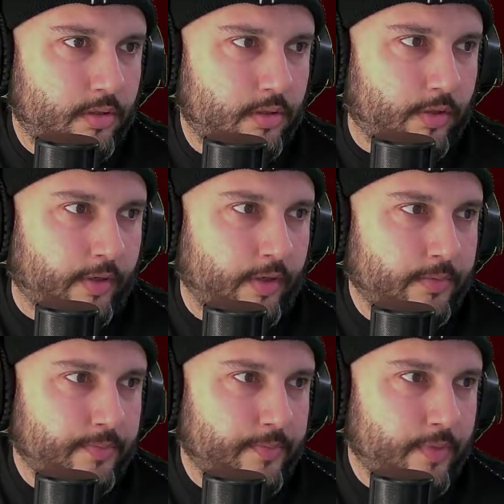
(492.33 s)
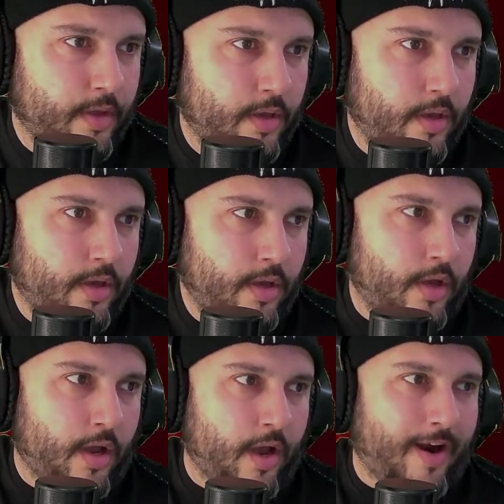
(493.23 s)
There we go.
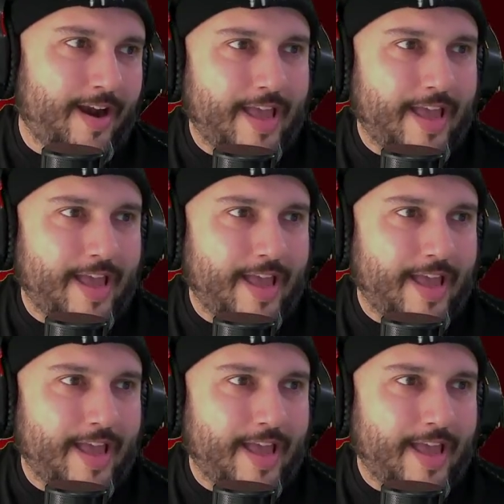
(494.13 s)
All right,